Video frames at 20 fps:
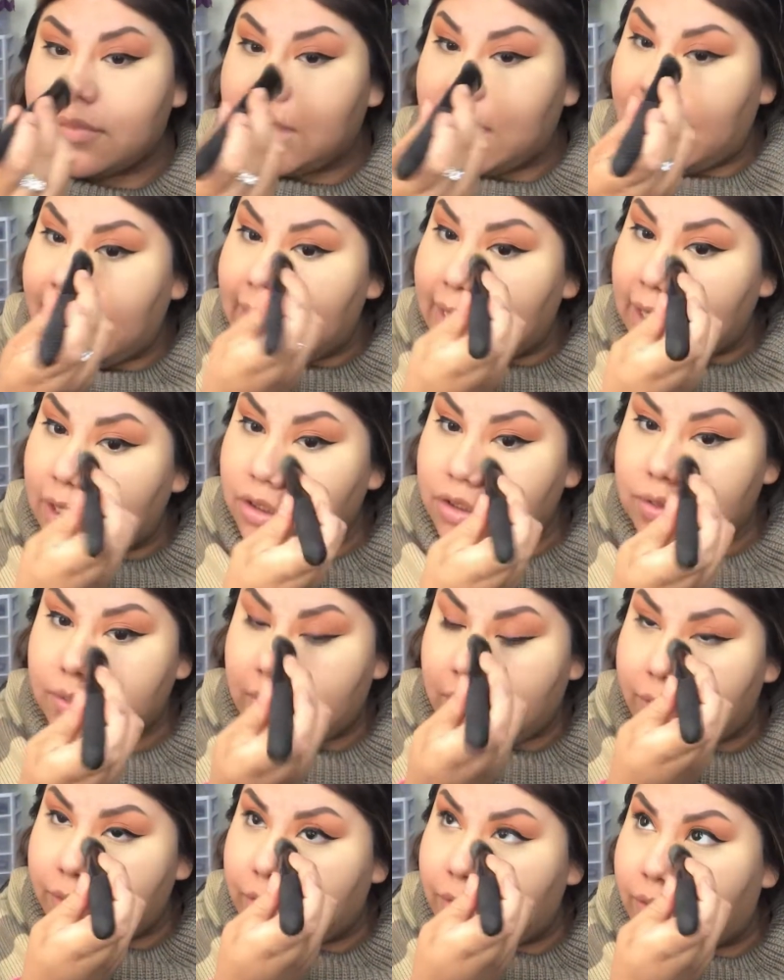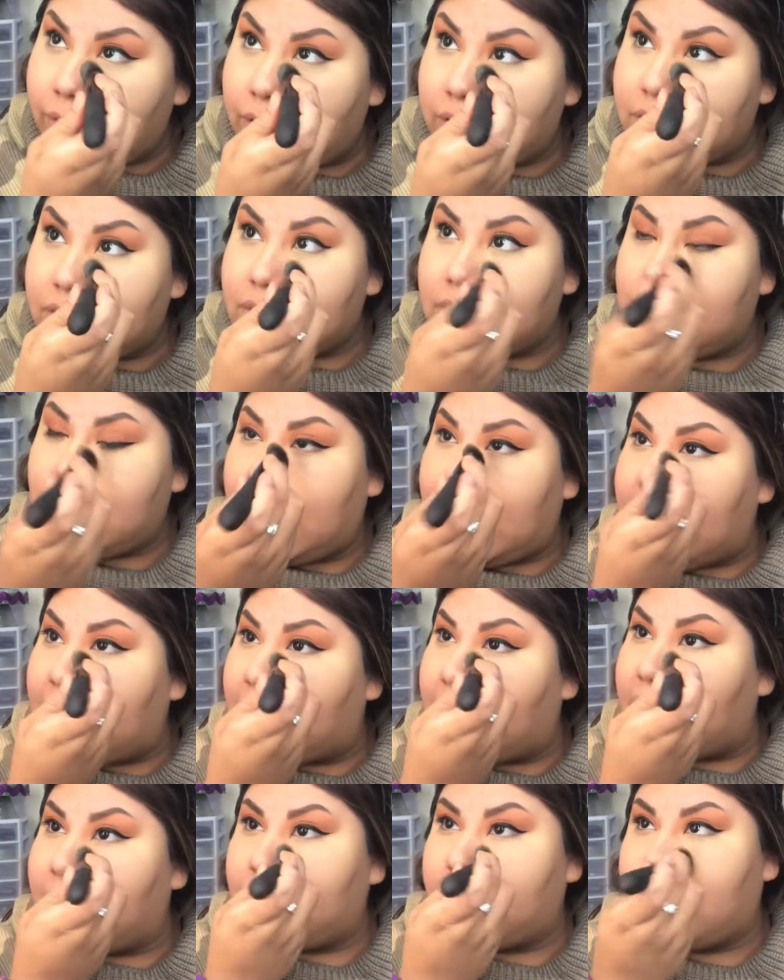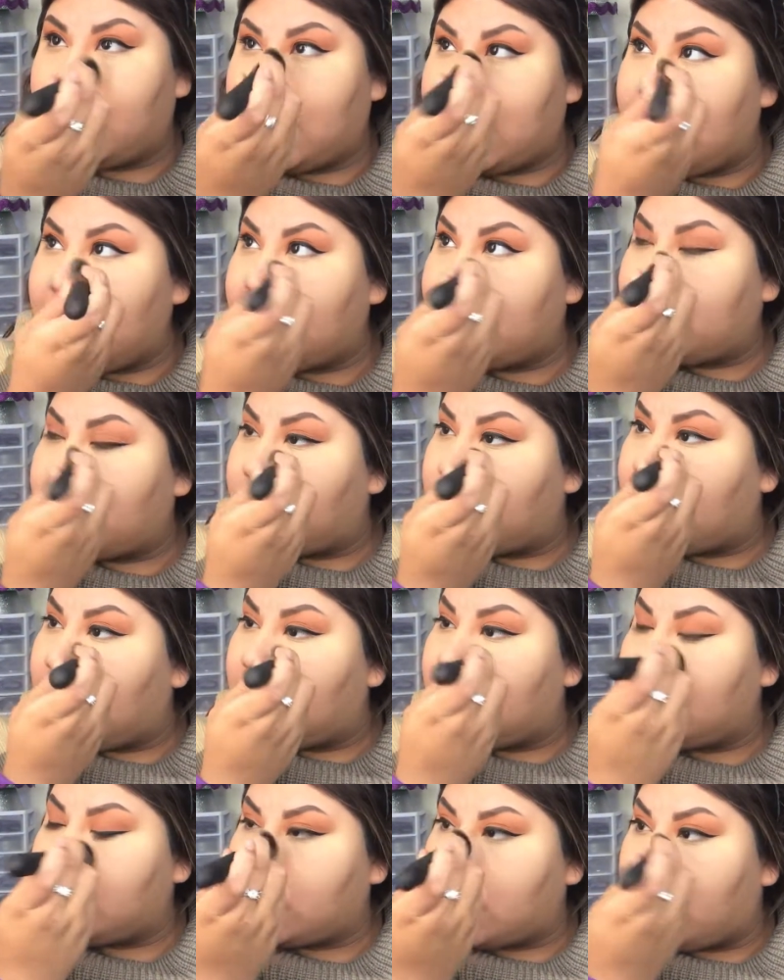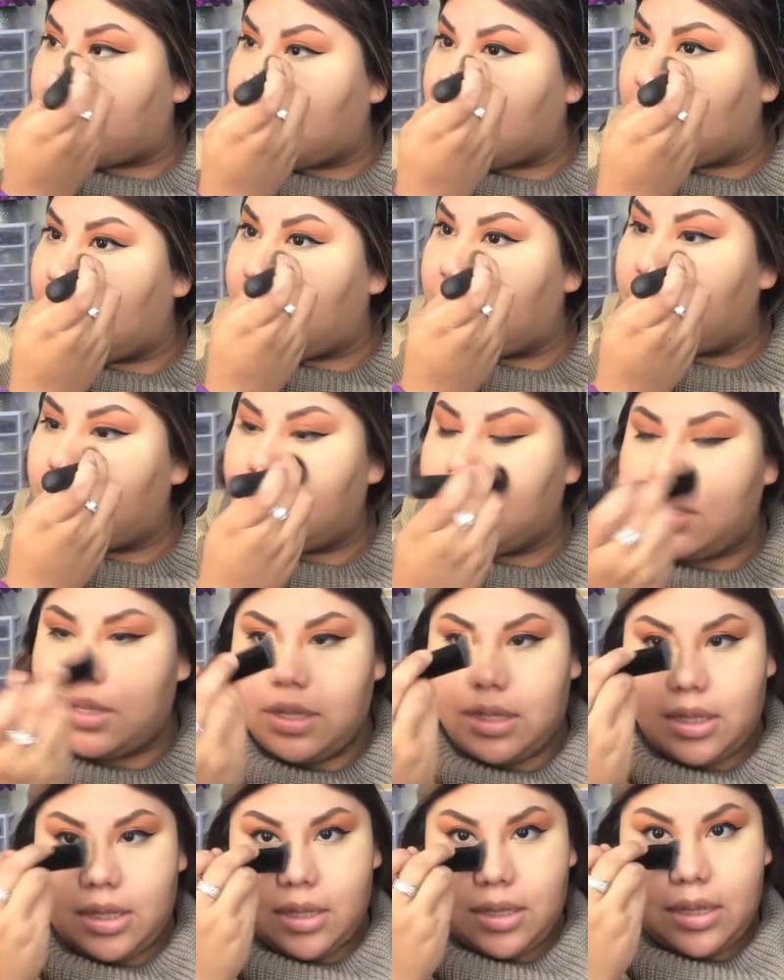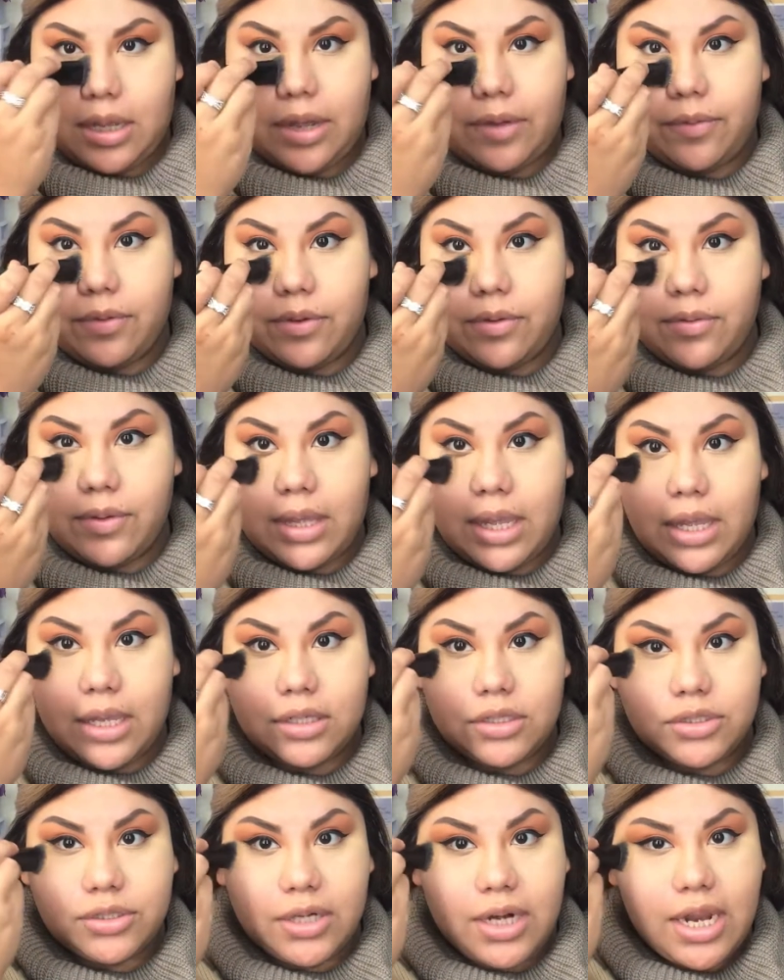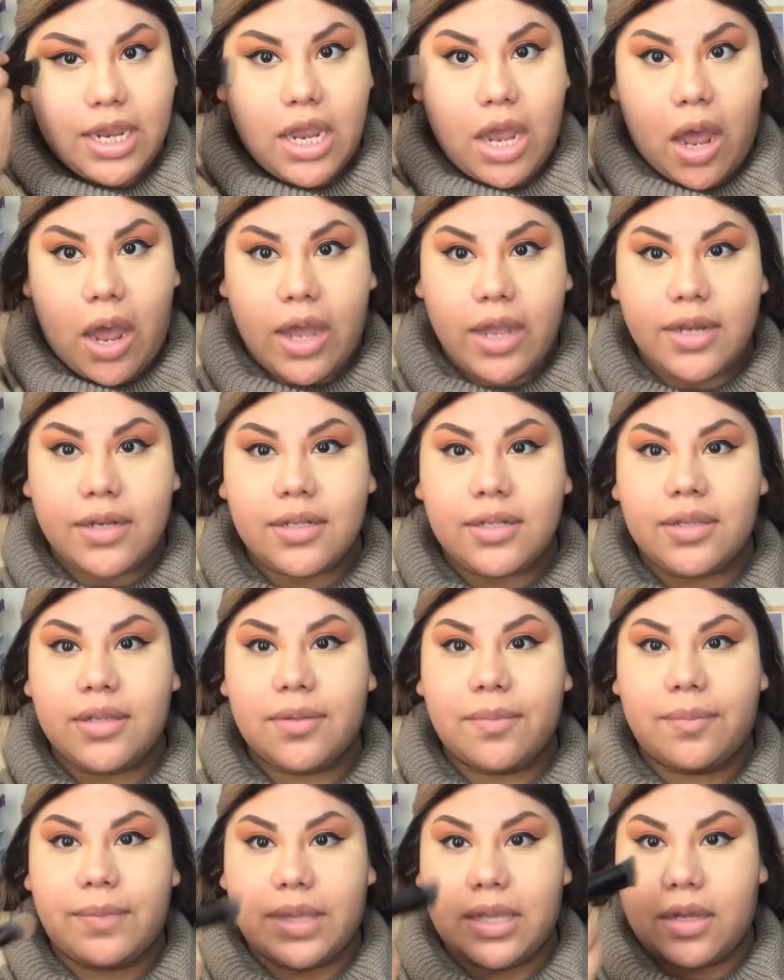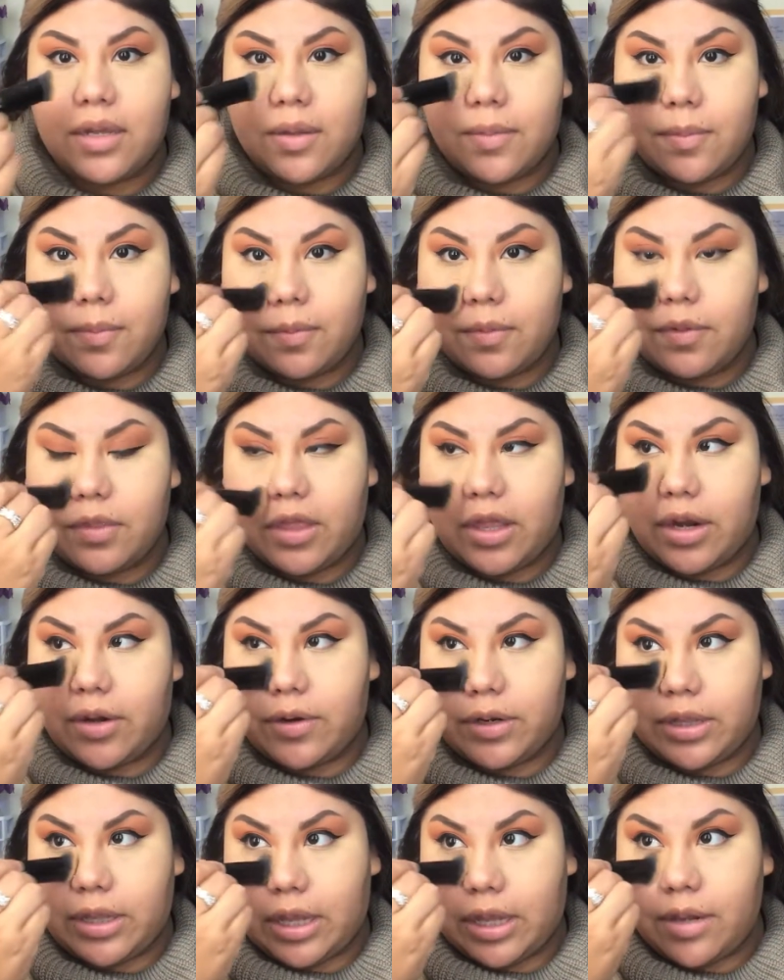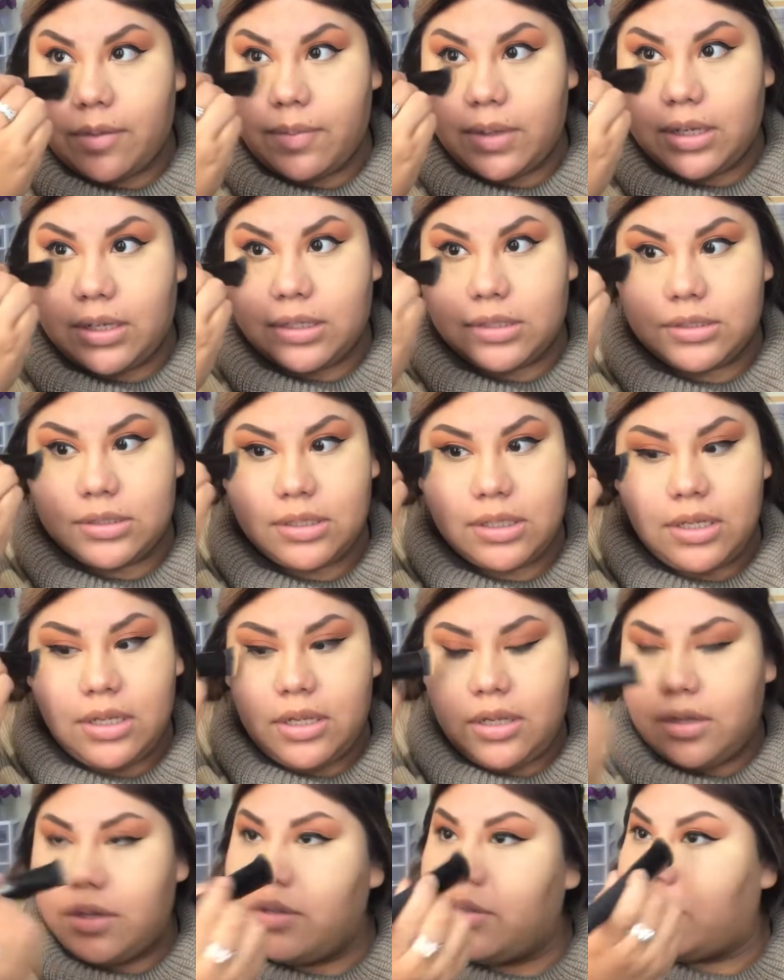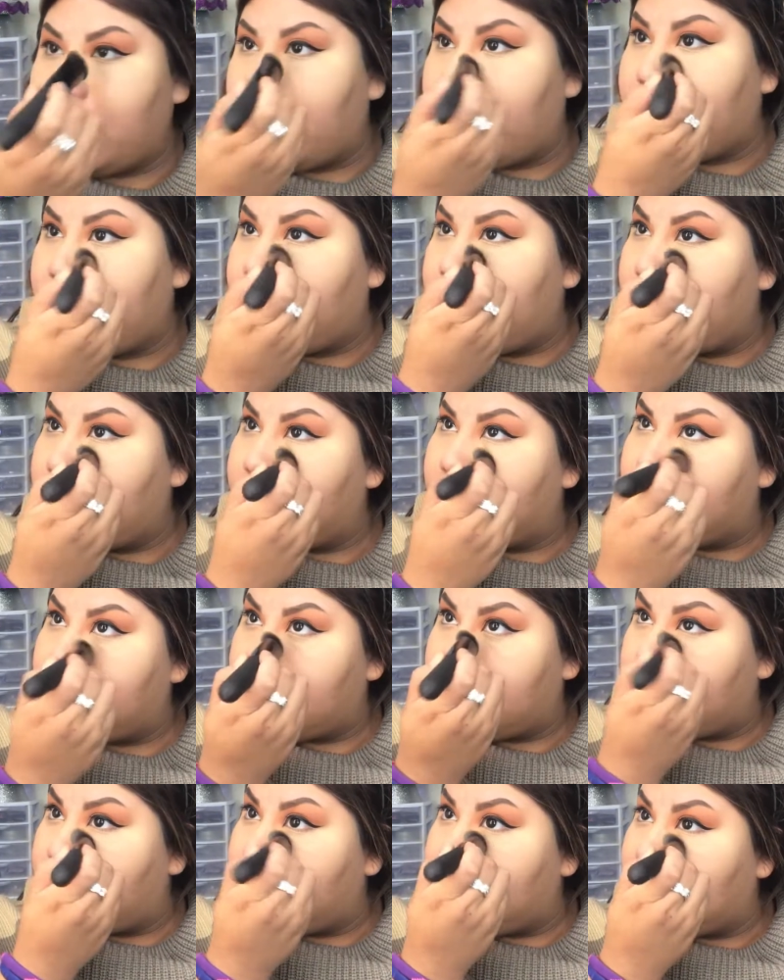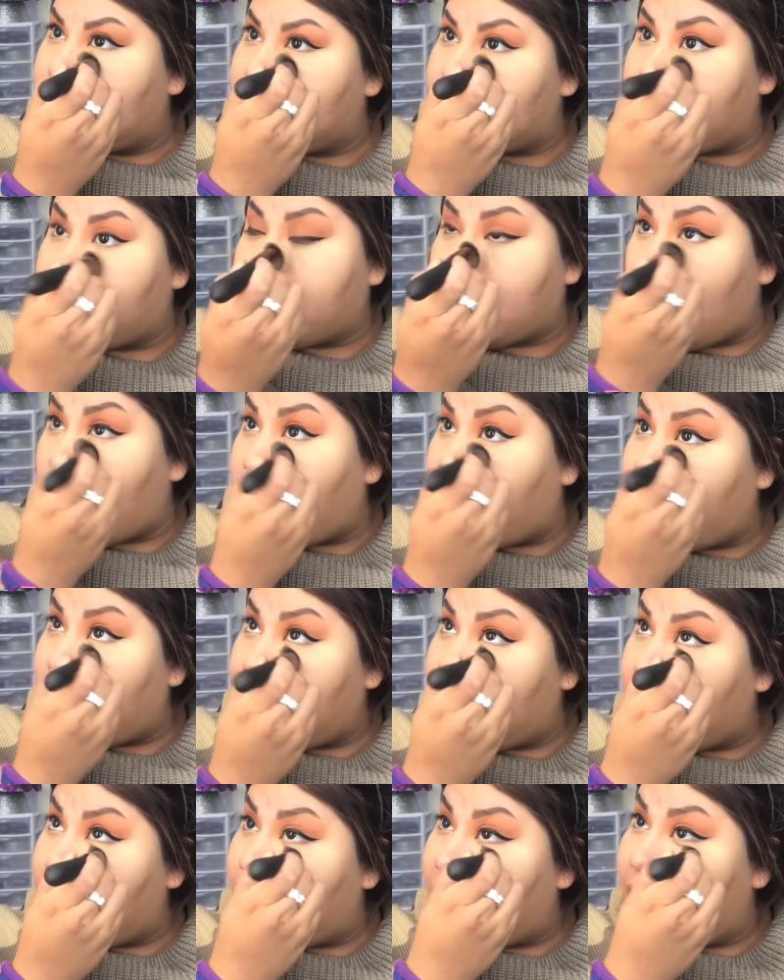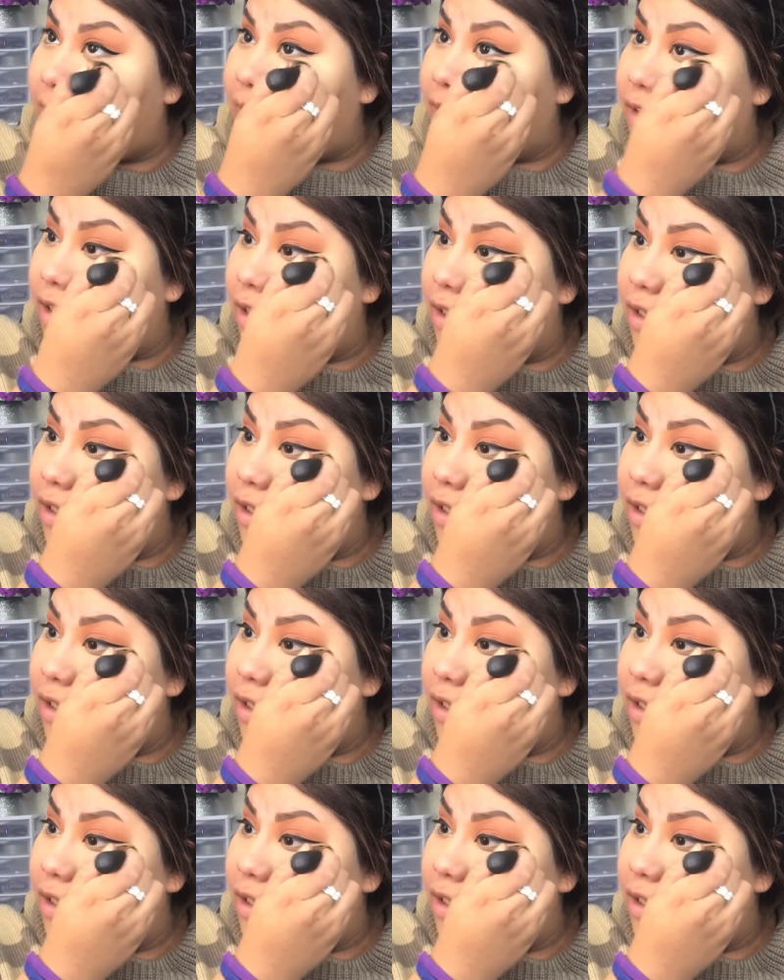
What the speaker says: I hate too how you gotta, like, well, in the store right now, how you can't try on the makeup there and then because, you know, because of COVID or whatever.